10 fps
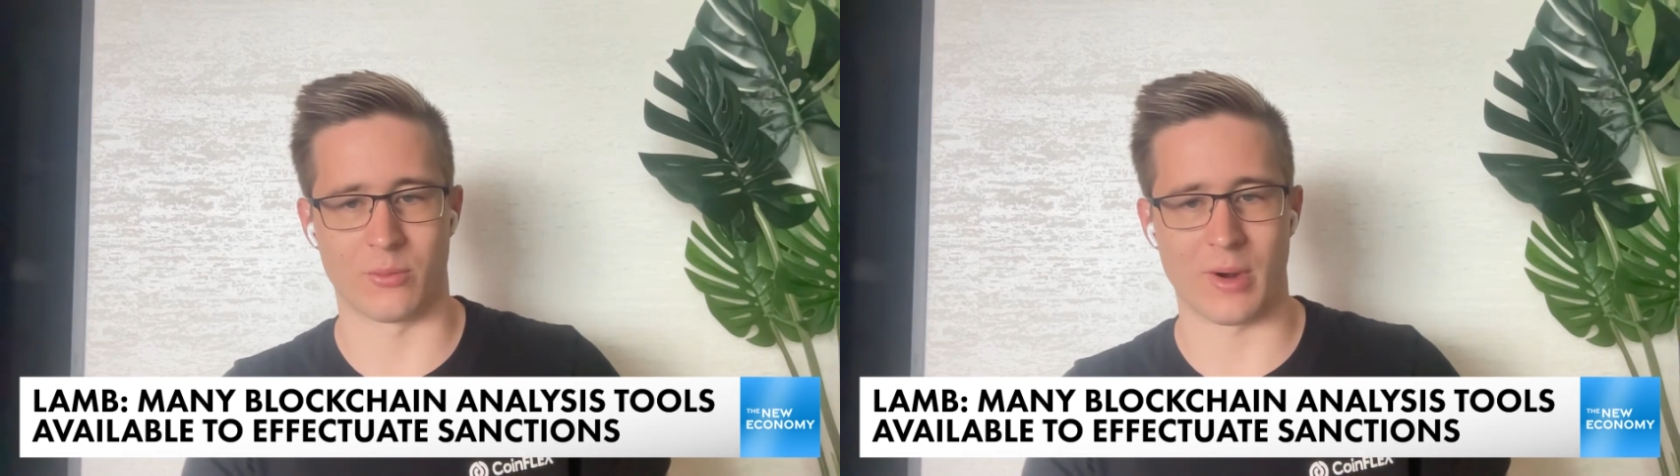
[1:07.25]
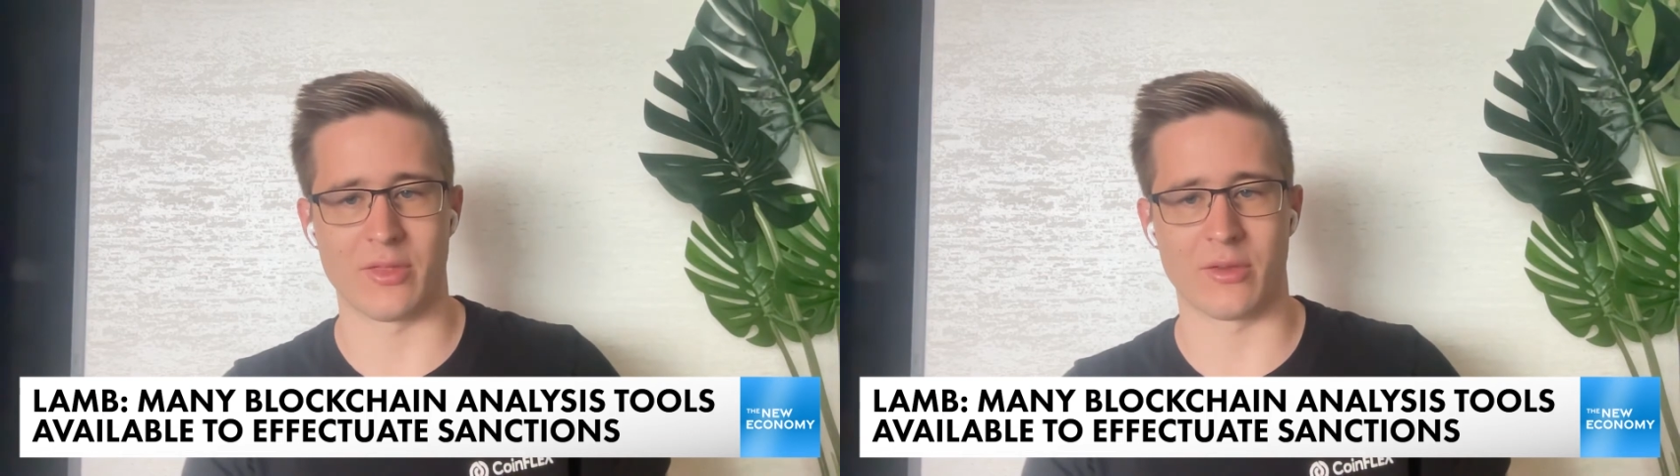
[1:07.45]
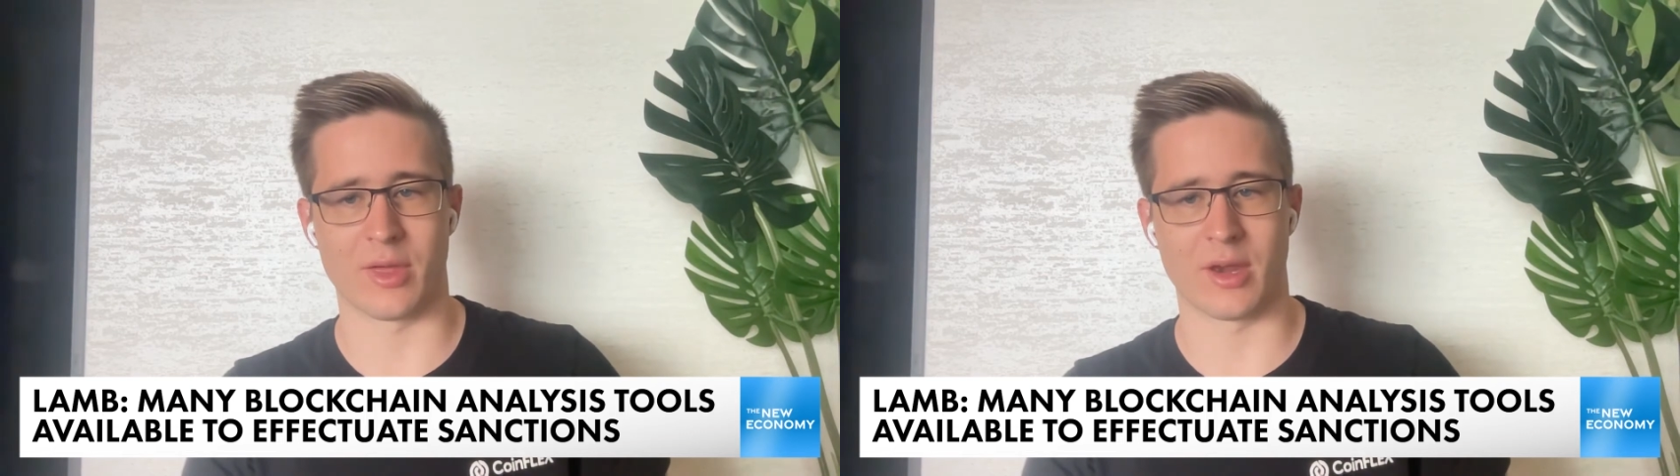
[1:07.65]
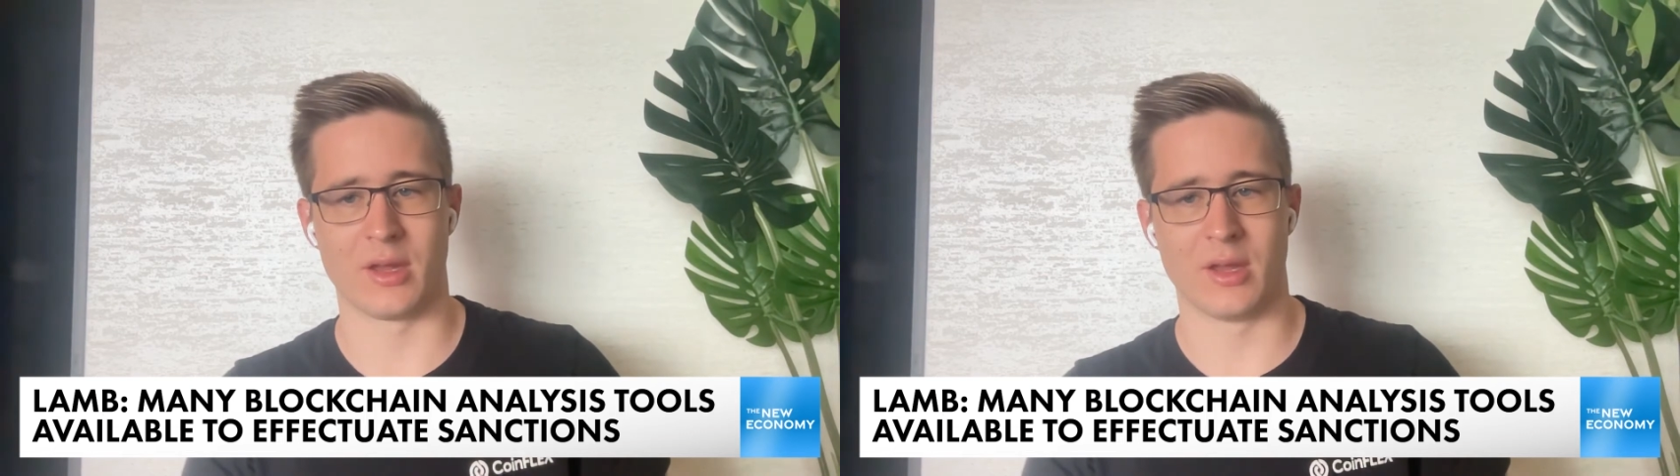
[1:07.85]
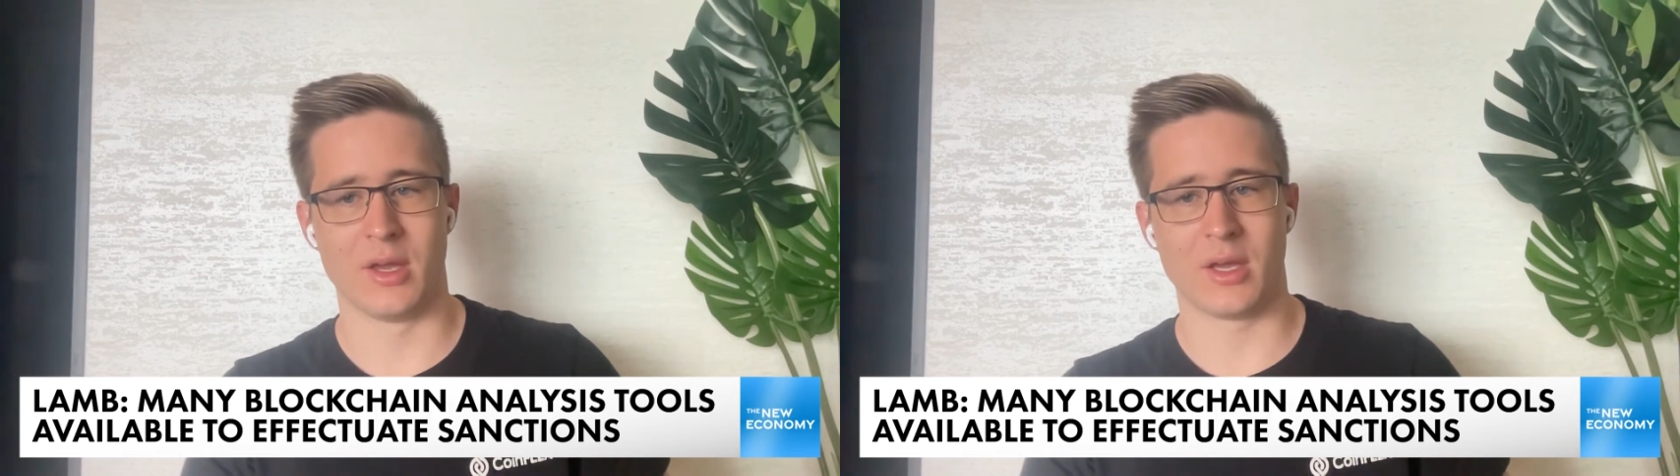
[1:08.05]
So rather
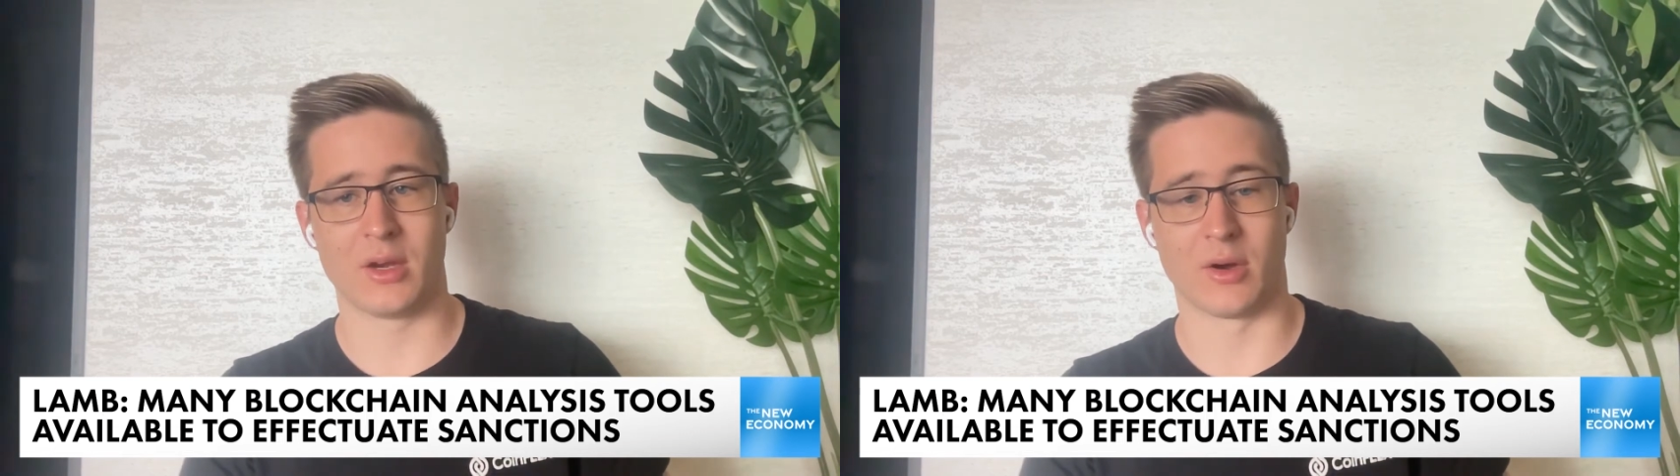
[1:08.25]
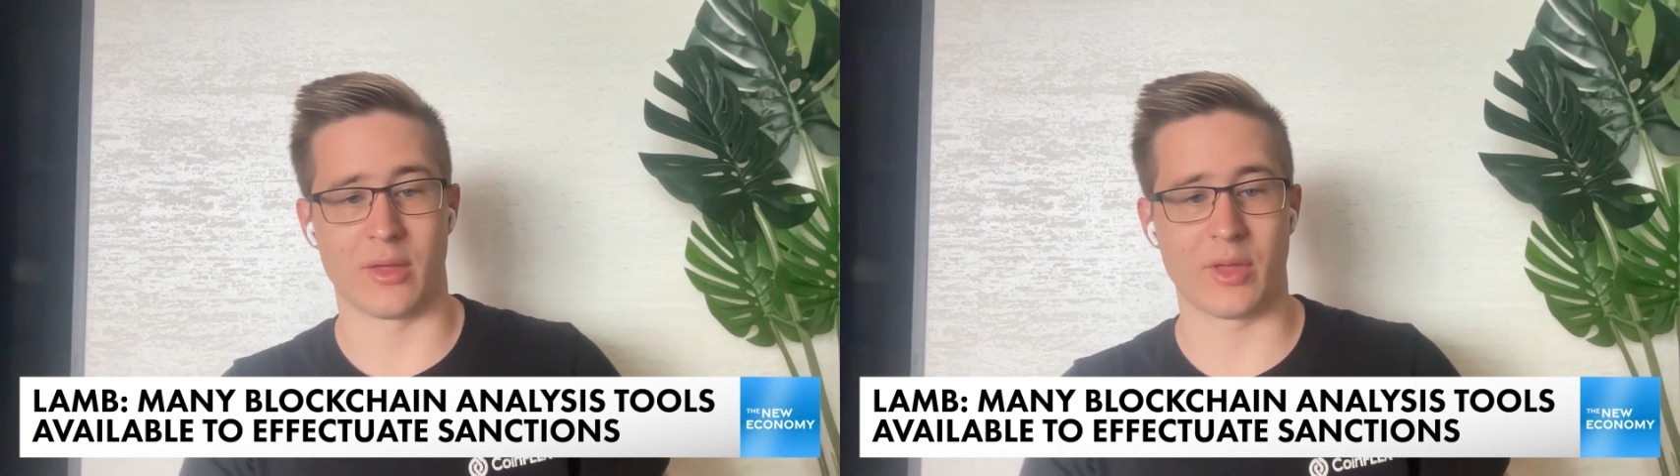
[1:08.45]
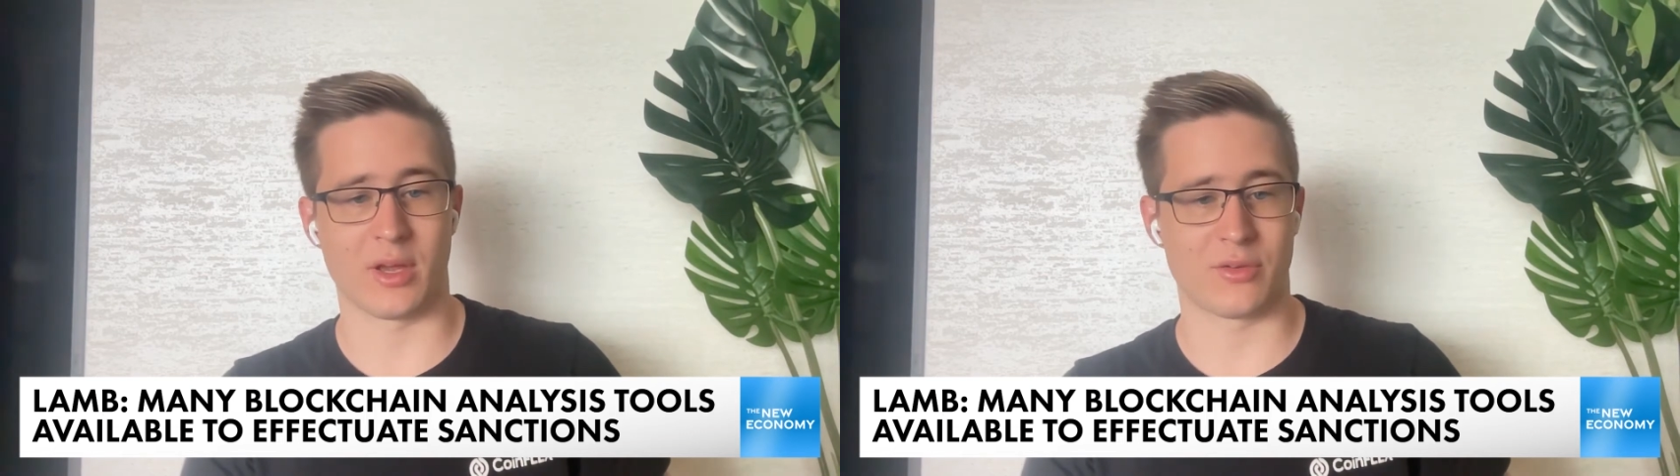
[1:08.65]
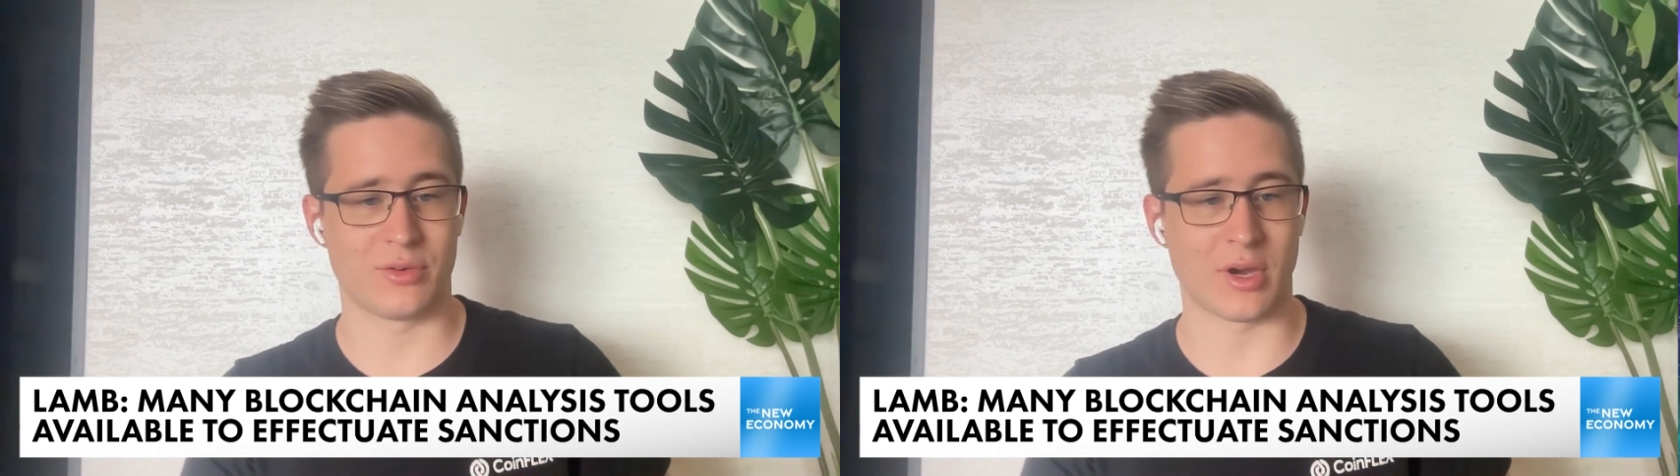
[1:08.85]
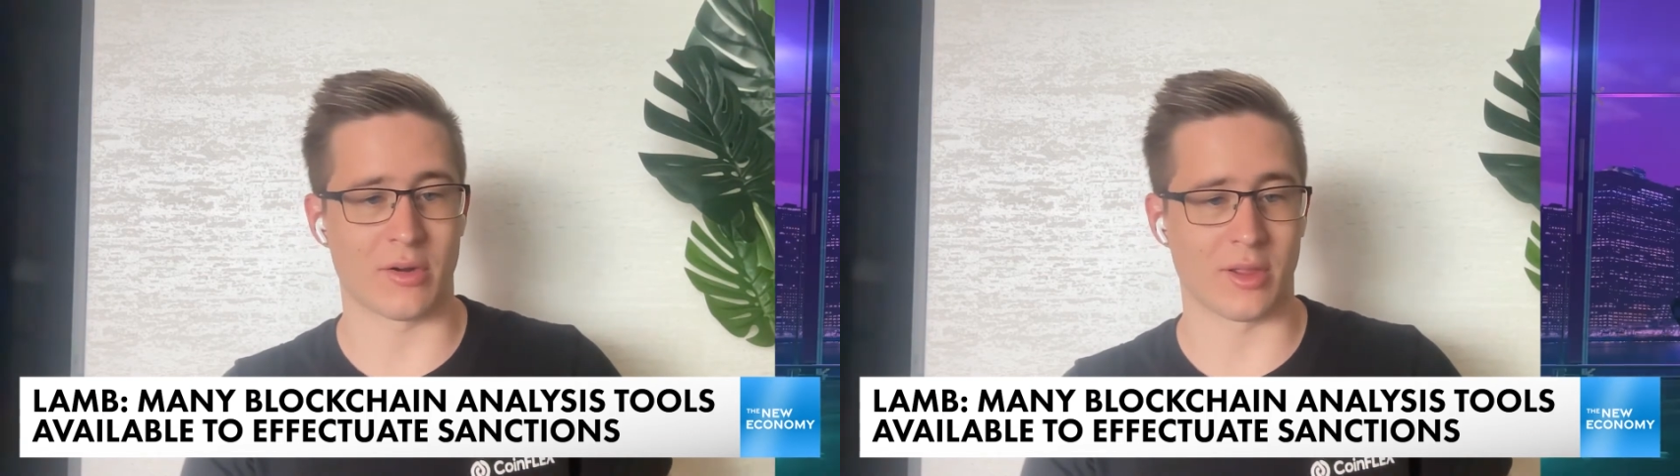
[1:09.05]
than, I
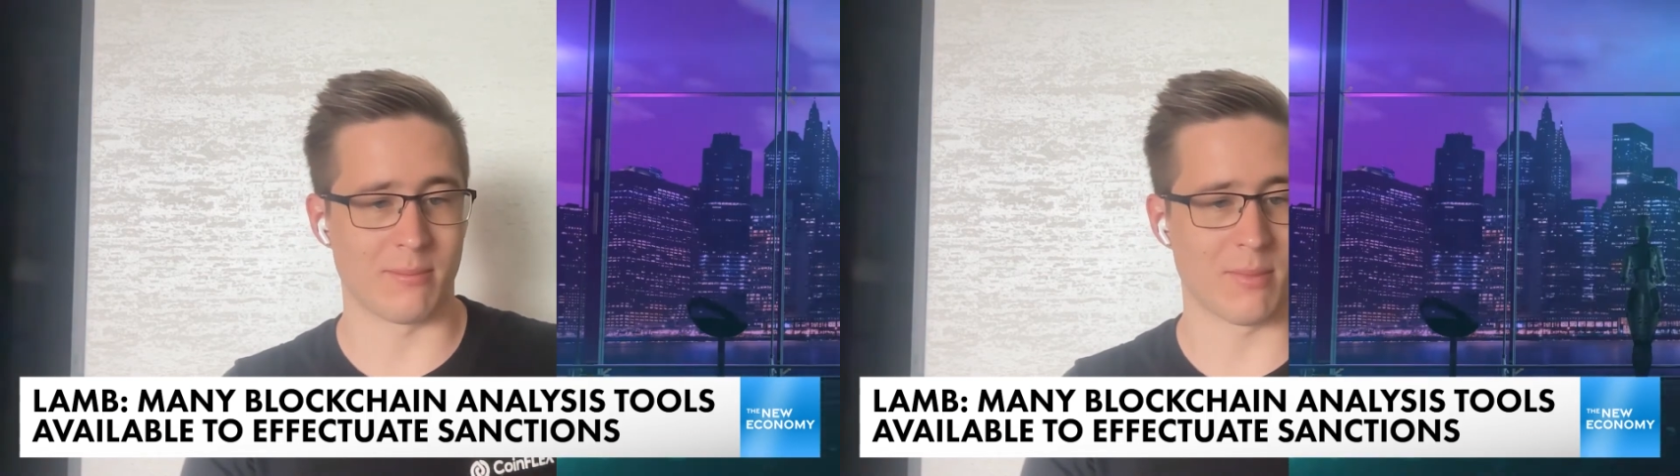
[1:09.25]
think generally